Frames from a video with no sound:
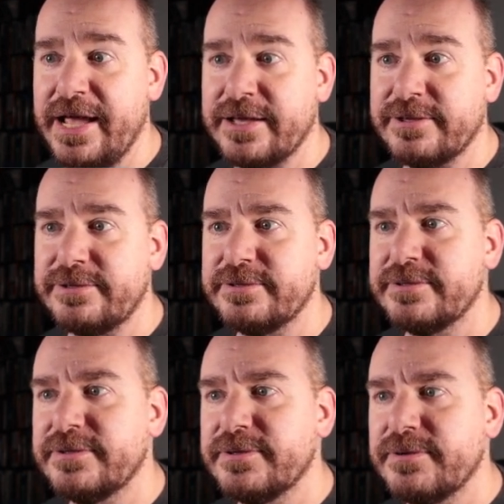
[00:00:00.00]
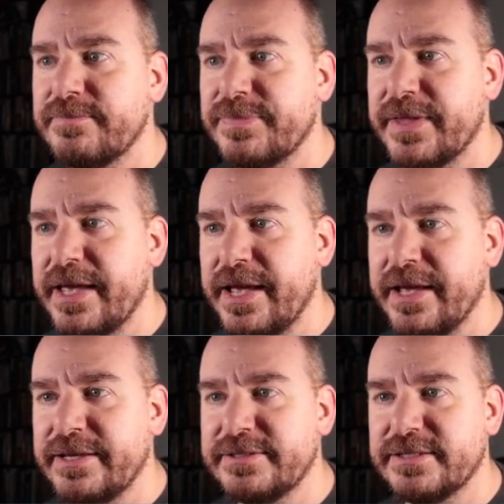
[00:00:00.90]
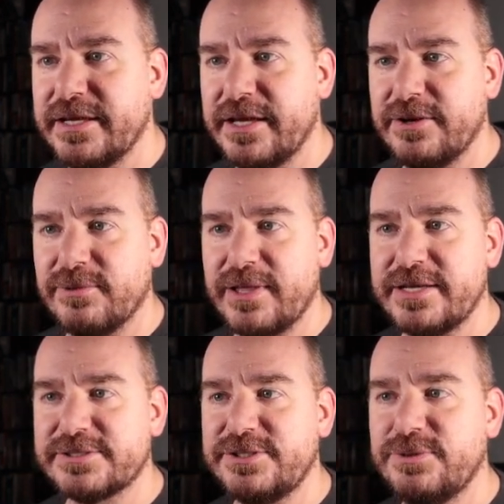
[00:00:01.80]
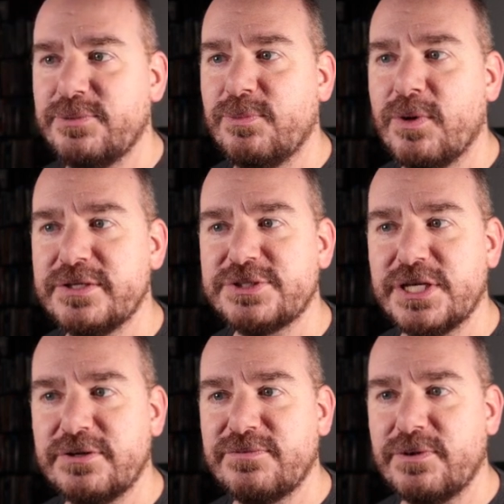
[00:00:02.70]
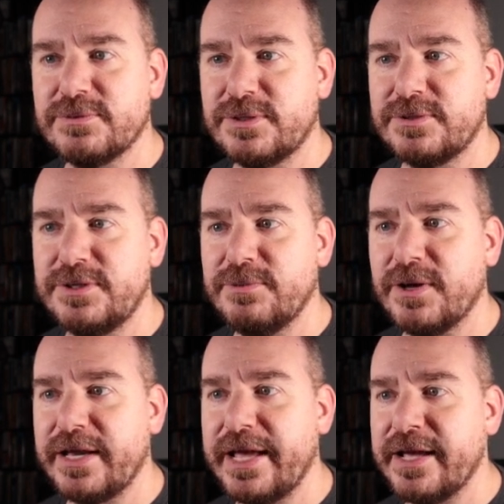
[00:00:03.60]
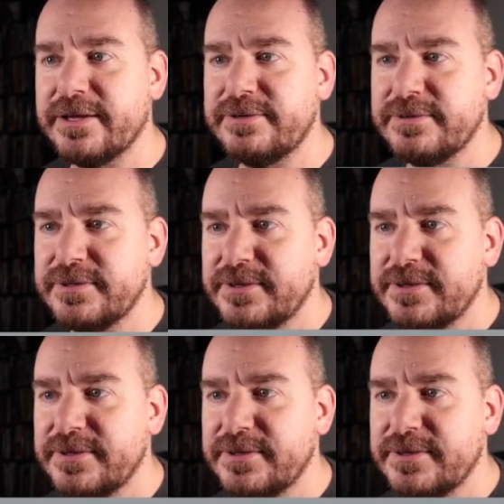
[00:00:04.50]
add. And it'll ask you what shared folder do you want to add.